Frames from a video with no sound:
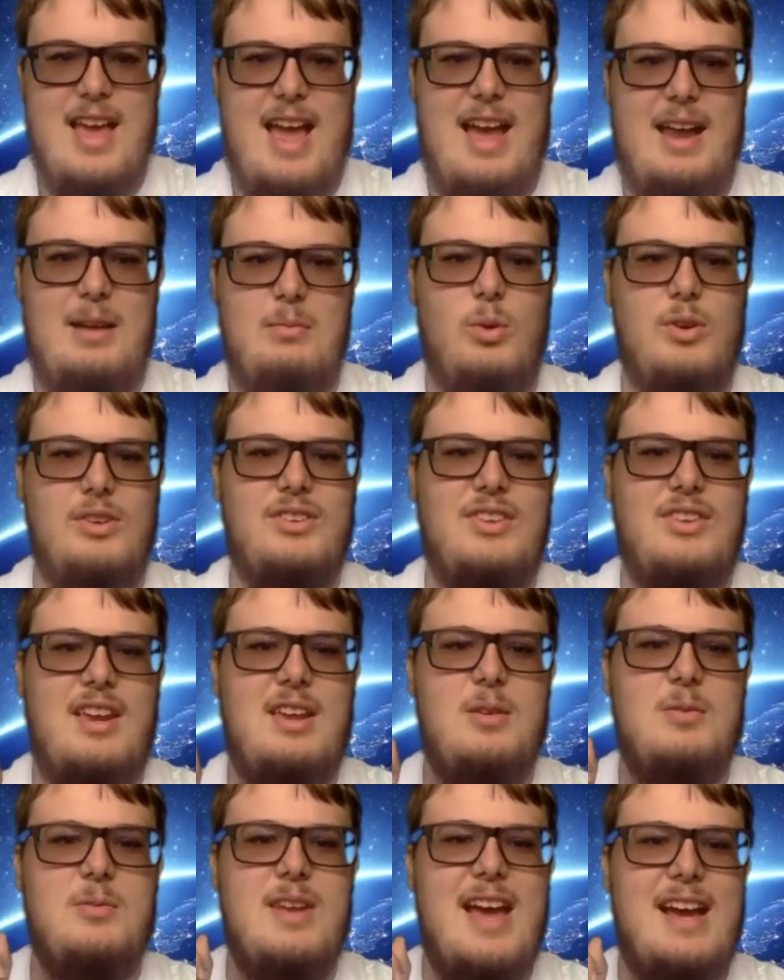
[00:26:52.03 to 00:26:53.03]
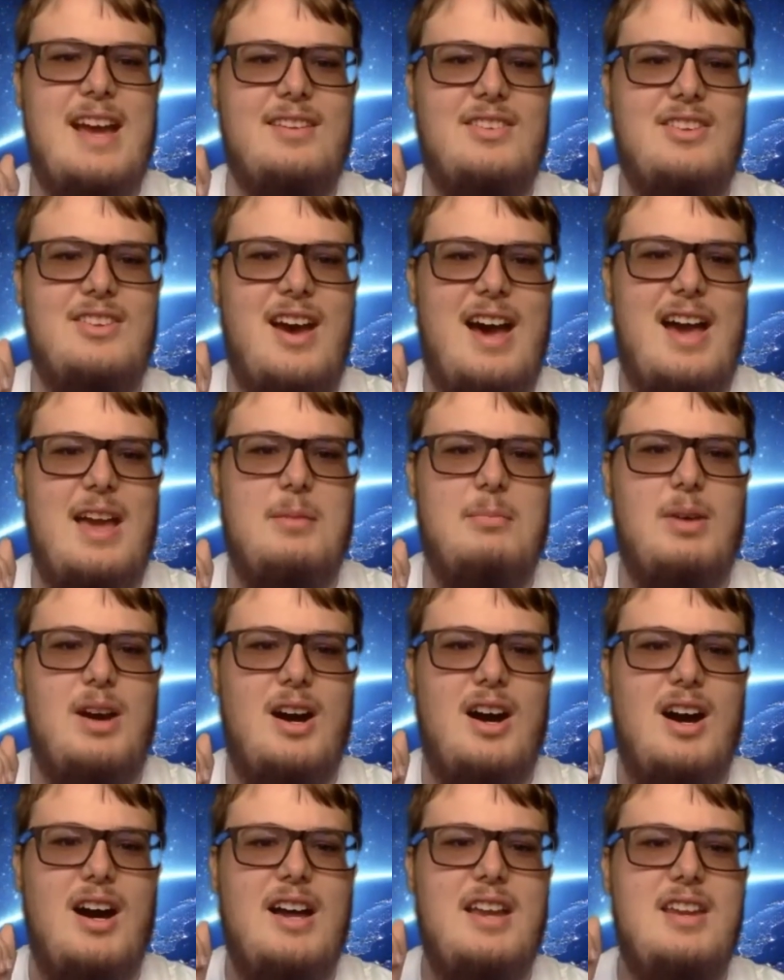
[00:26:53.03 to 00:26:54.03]
And we'll see you next time
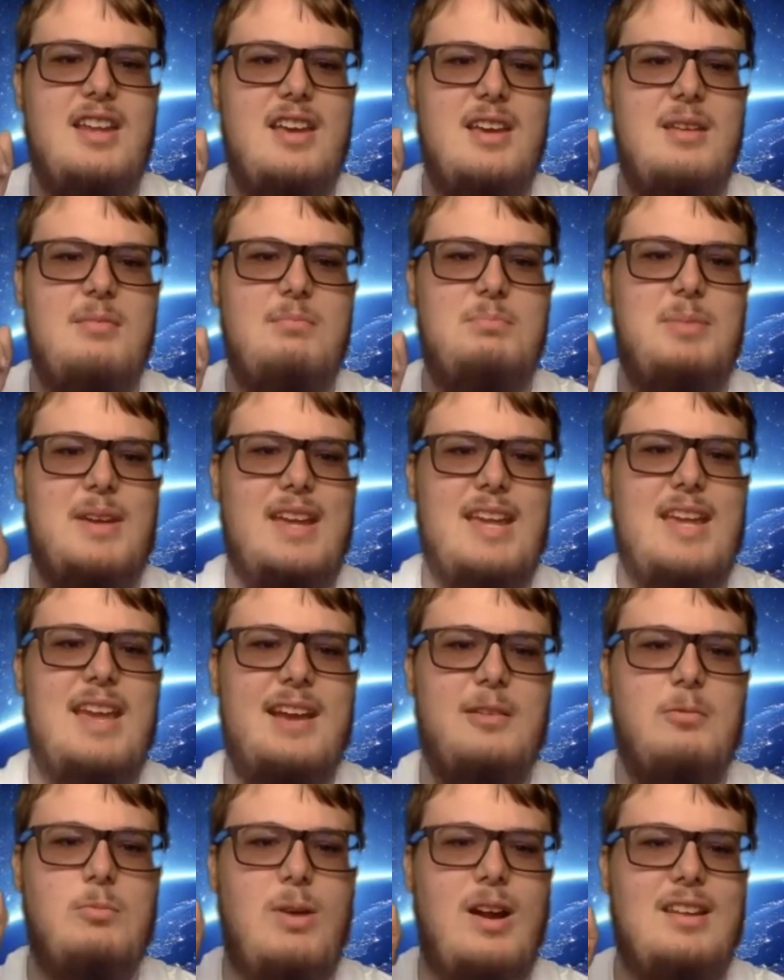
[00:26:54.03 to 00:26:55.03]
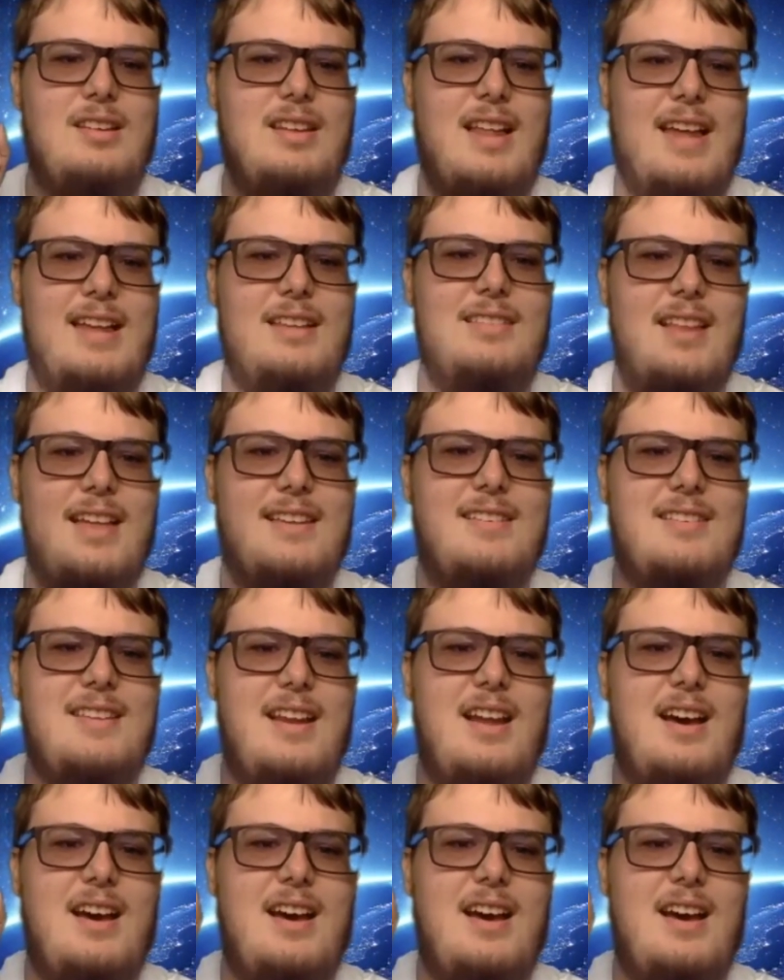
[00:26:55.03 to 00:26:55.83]
on Being Relentless and